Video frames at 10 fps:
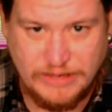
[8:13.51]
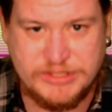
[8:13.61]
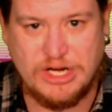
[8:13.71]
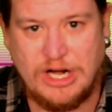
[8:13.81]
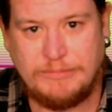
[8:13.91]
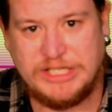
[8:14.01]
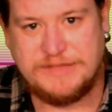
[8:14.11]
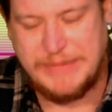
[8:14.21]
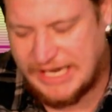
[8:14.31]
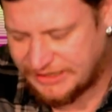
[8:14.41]
There was a
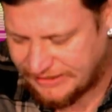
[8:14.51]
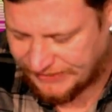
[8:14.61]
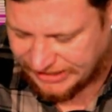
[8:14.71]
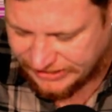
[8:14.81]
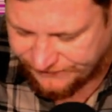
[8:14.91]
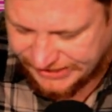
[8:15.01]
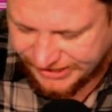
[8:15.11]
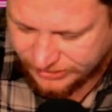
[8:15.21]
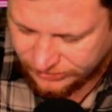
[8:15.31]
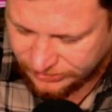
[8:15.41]
homeless man living in a
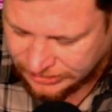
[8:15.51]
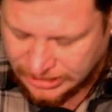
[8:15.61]
vehicle.